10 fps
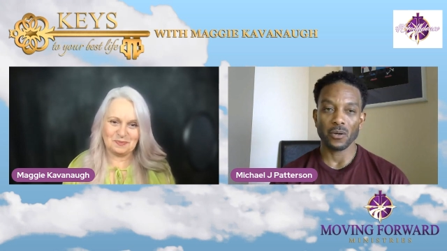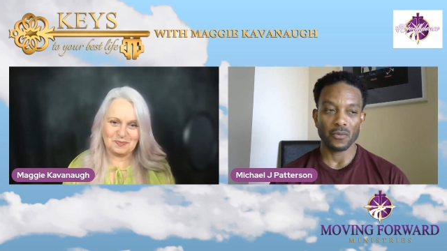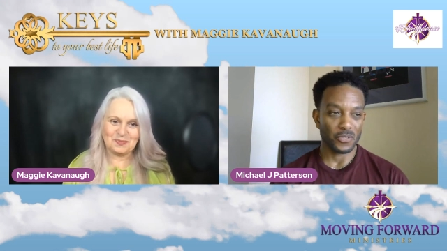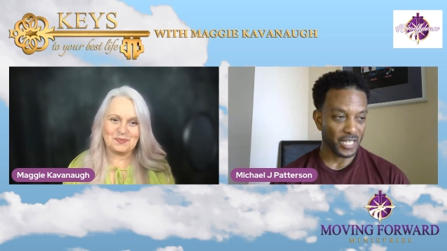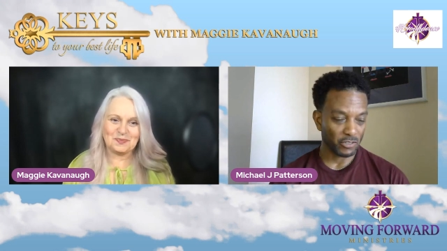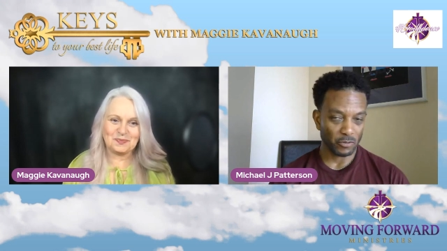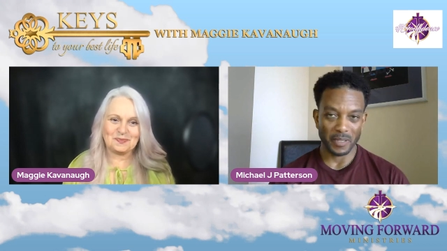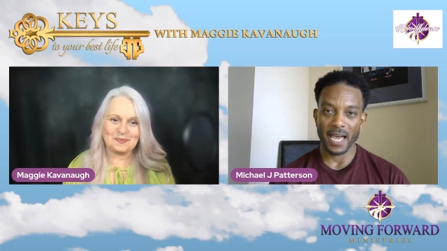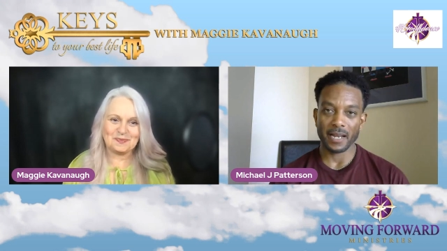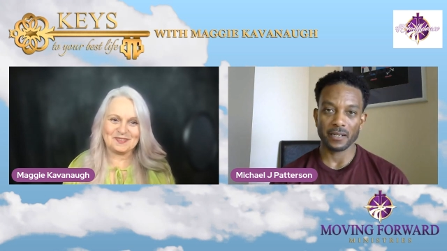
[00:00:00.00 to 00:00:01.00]
Speaker 1: all those things will
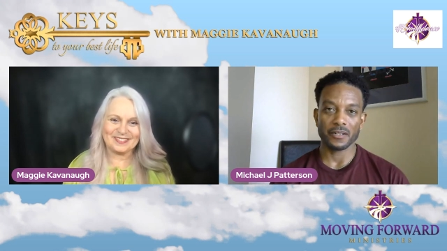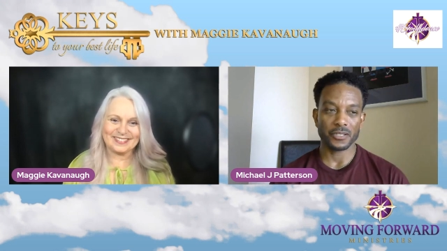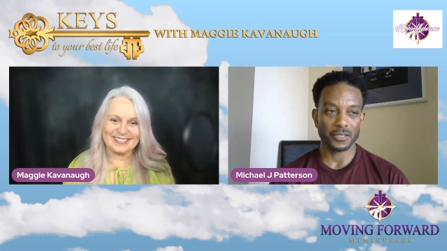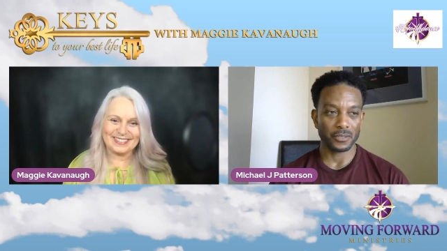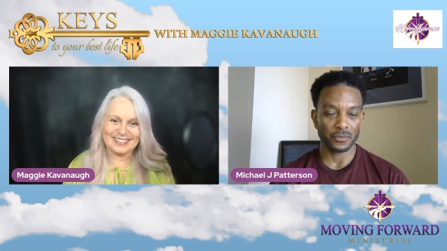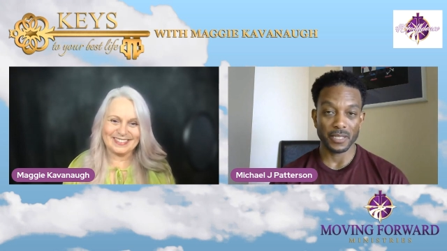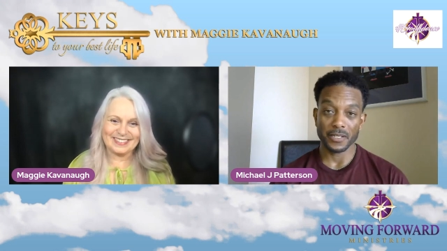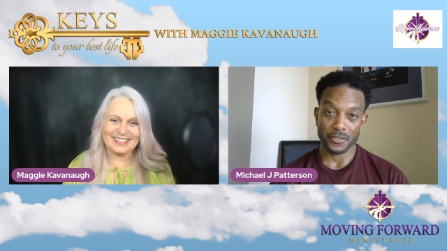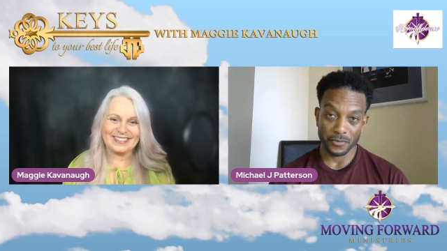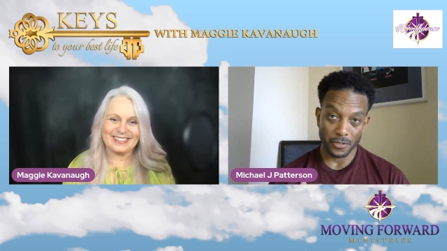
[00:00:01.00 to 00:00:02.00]
be added unto you. It
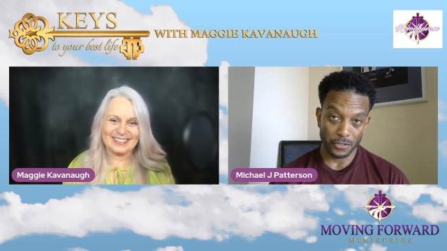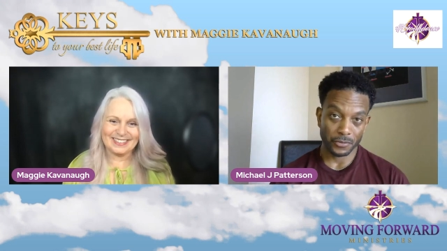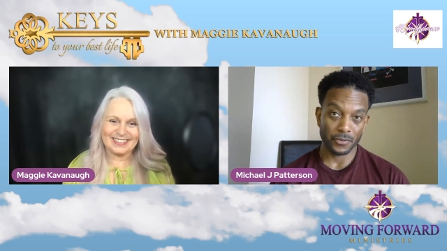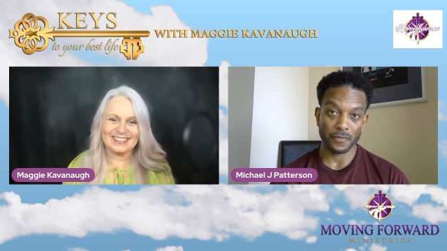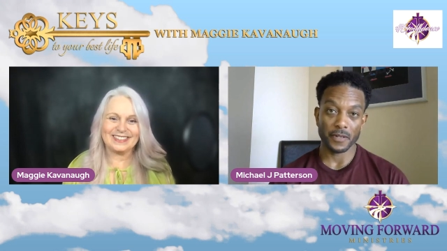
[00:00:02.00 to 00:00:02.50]
is the truth.